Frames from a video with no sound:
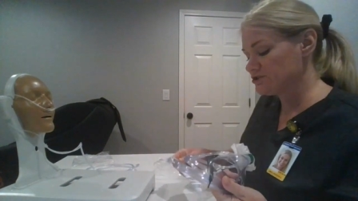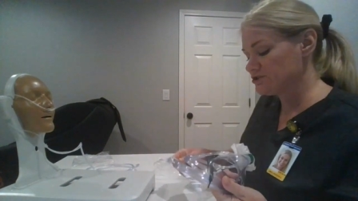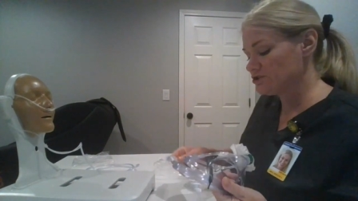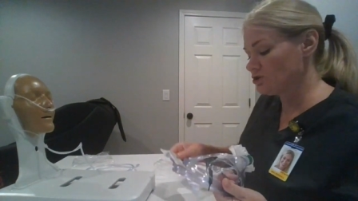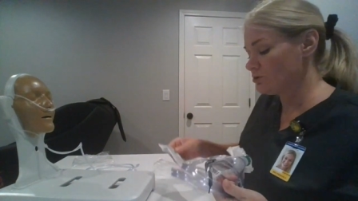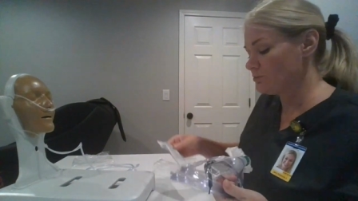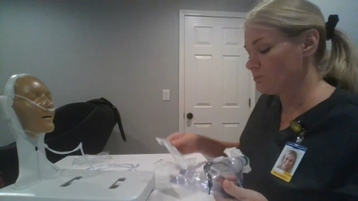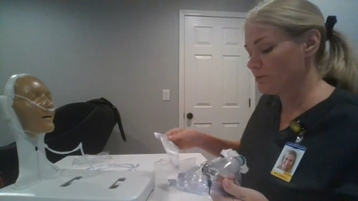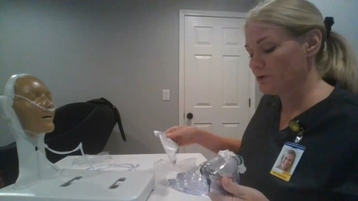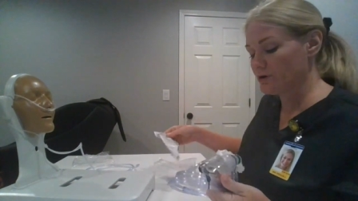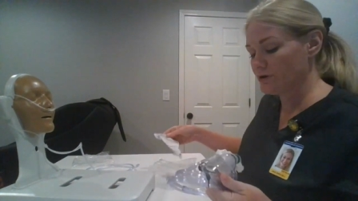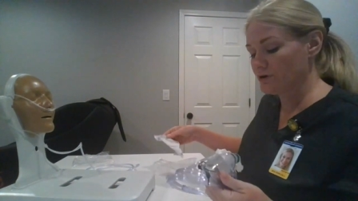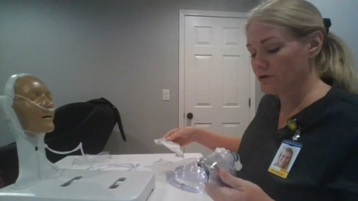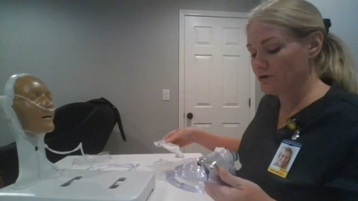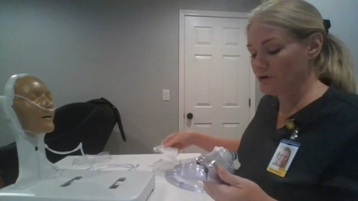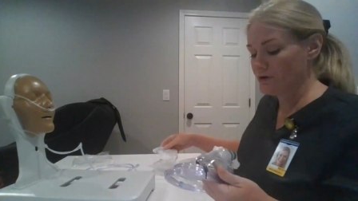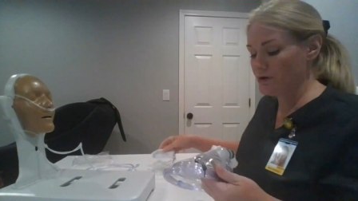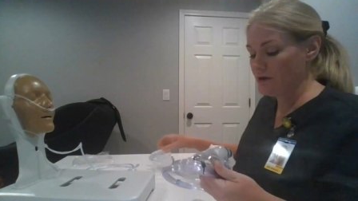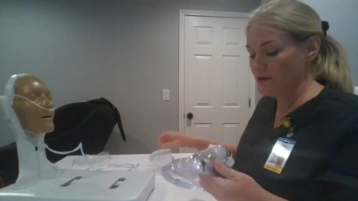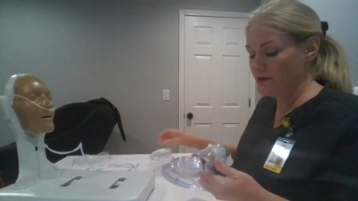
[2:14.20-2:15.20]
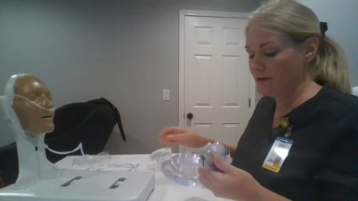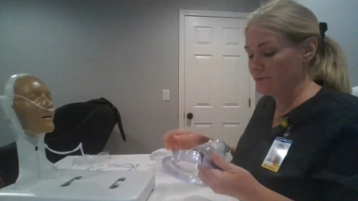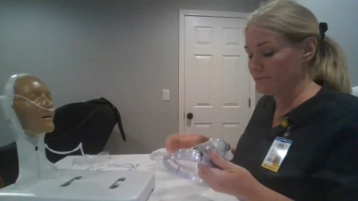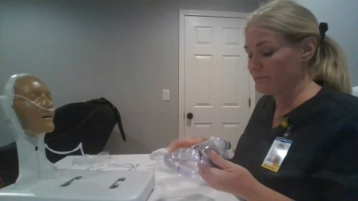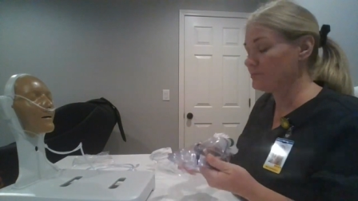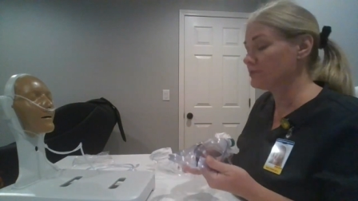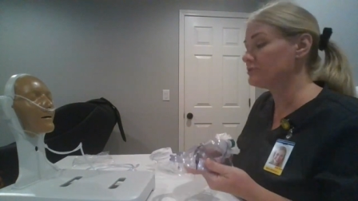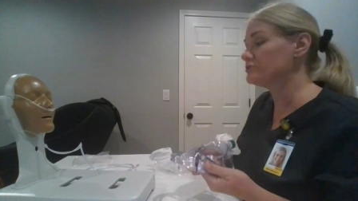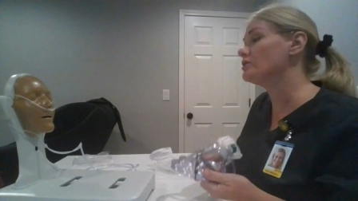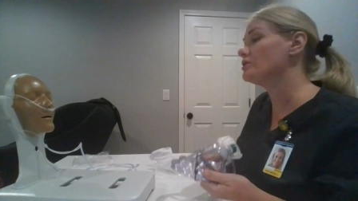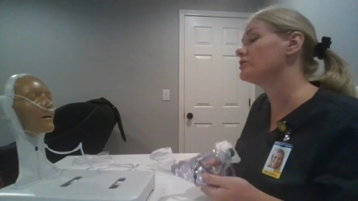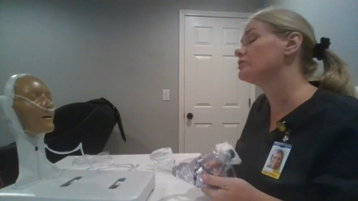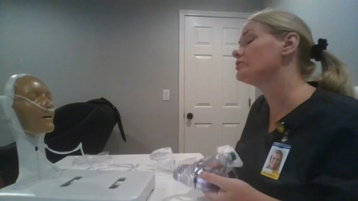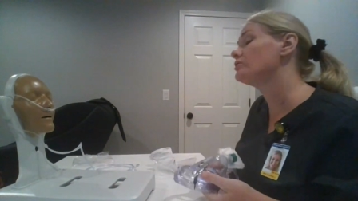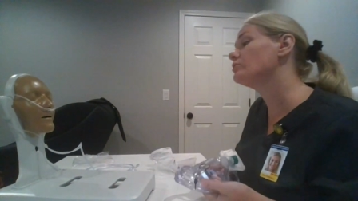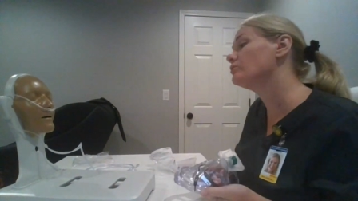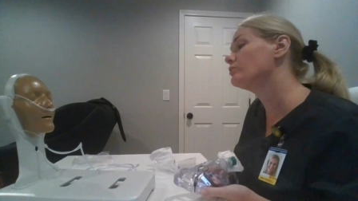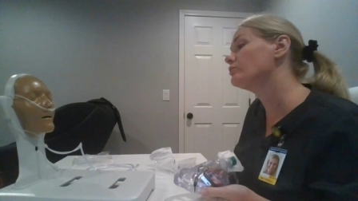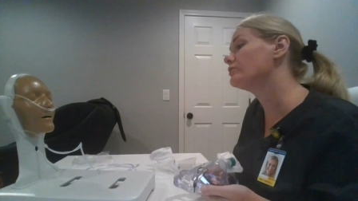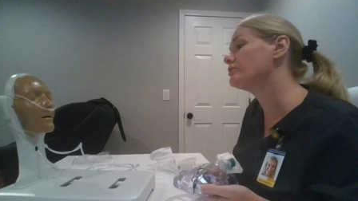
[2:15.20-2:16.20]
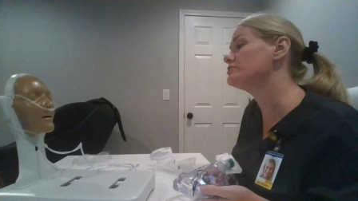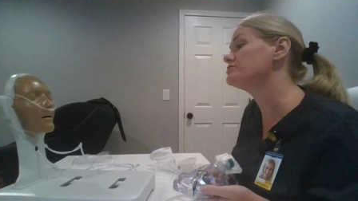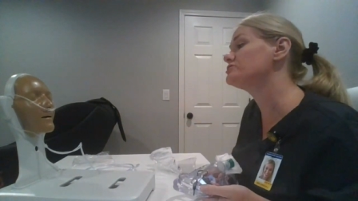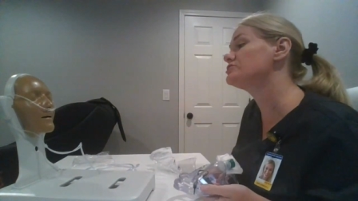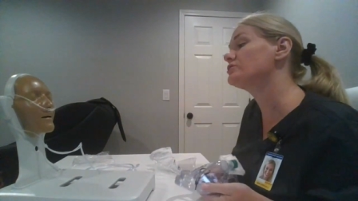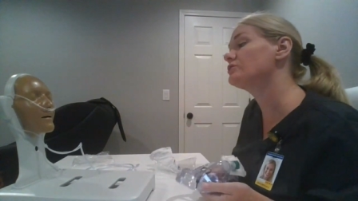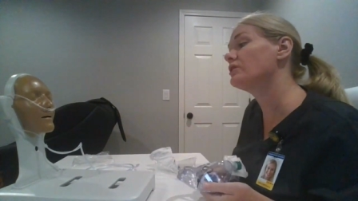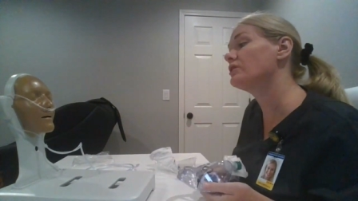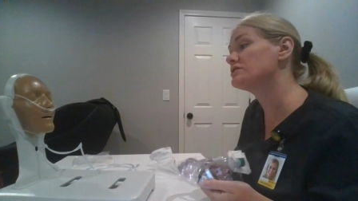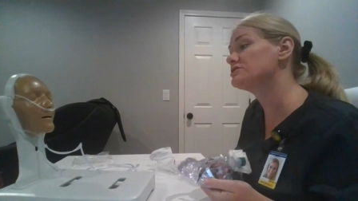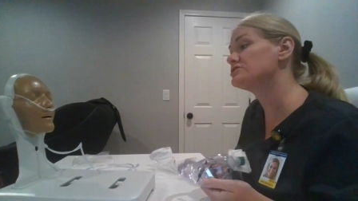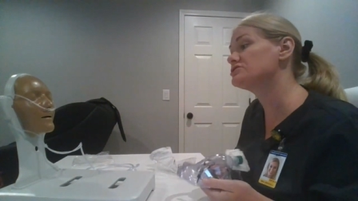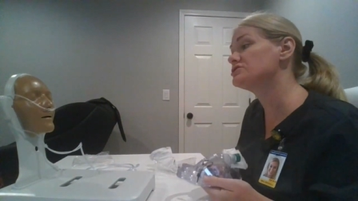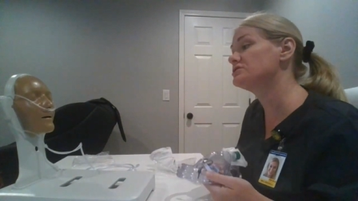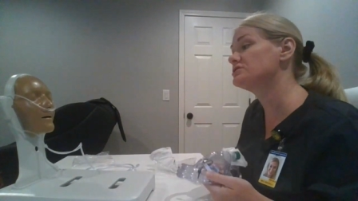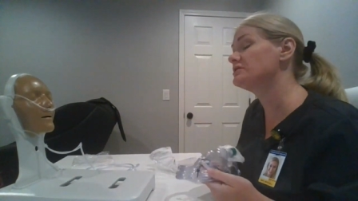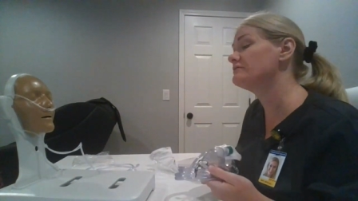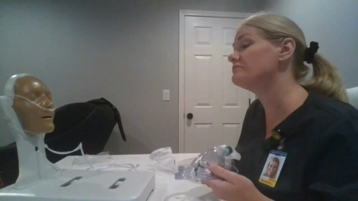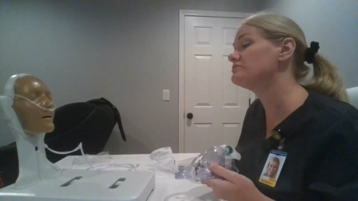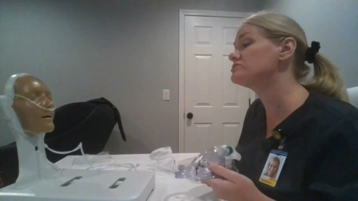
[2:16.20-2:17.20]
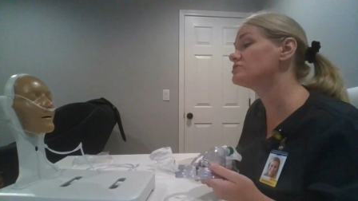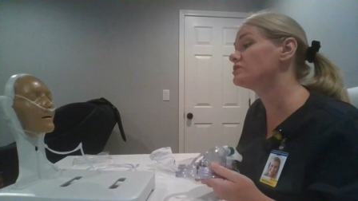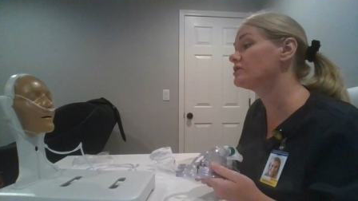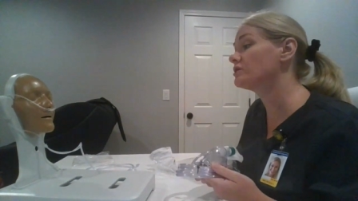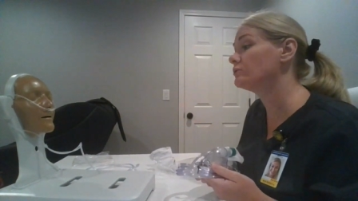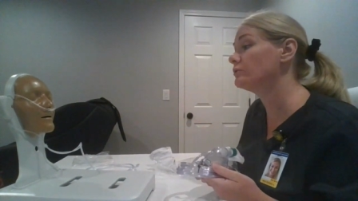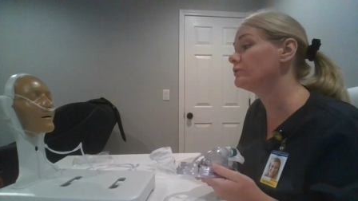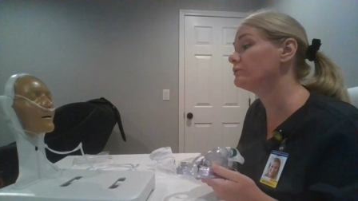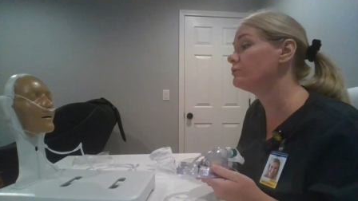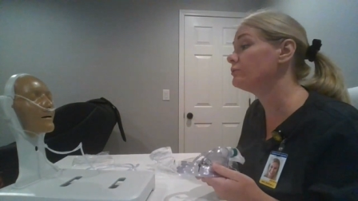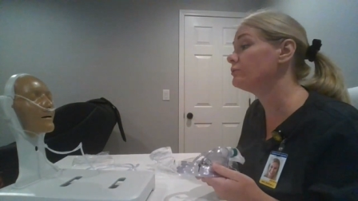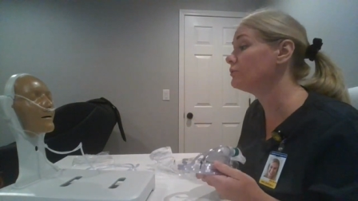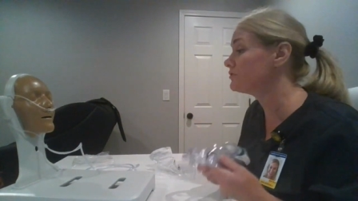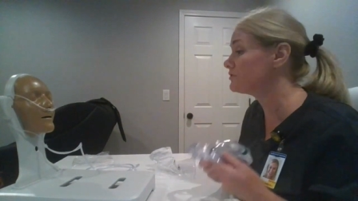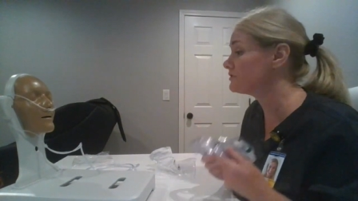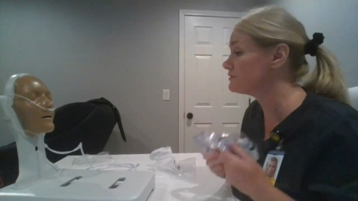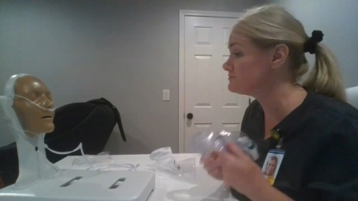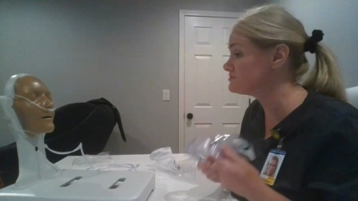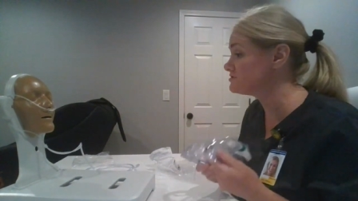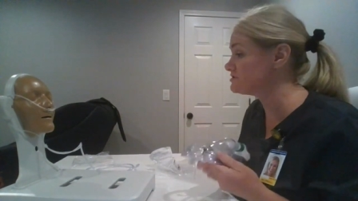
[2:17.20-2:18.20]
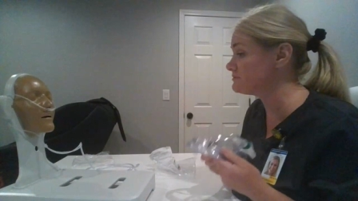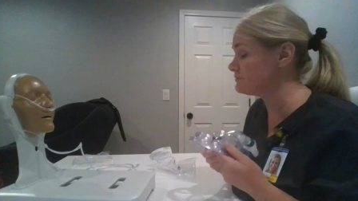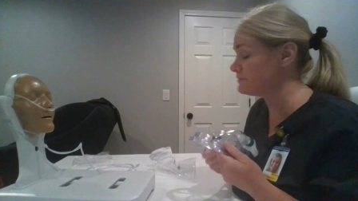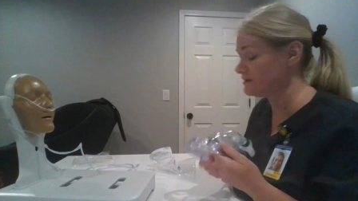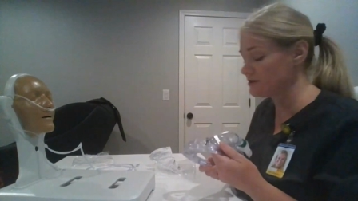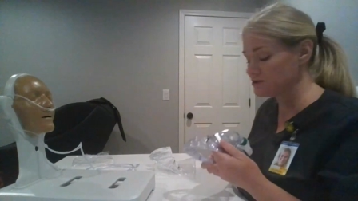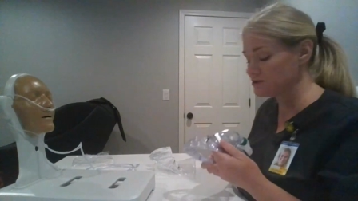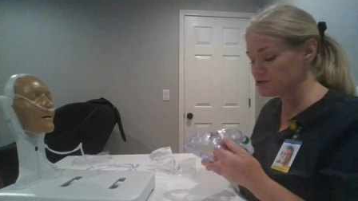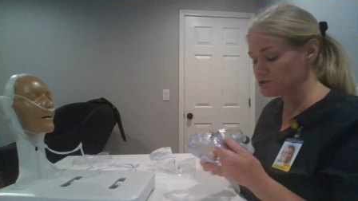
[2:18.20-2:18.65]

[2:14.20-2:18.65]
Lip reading: So per doctor orders, your oxygen levels aren't where we want them to be,